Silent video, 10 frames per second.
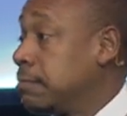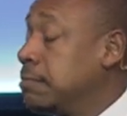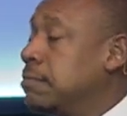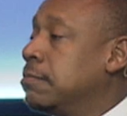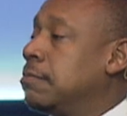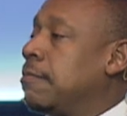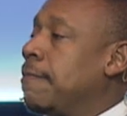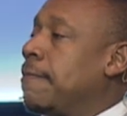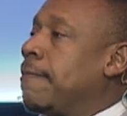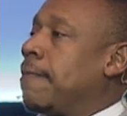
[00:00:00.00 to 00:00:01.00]

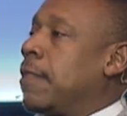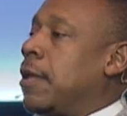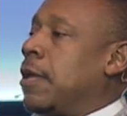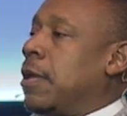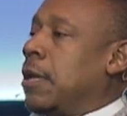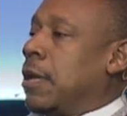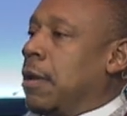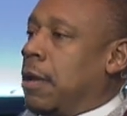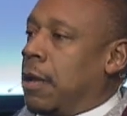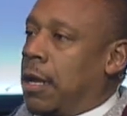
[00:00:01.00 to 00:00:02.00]

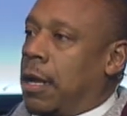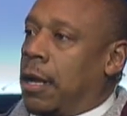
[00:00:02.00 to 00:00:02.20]
(silence)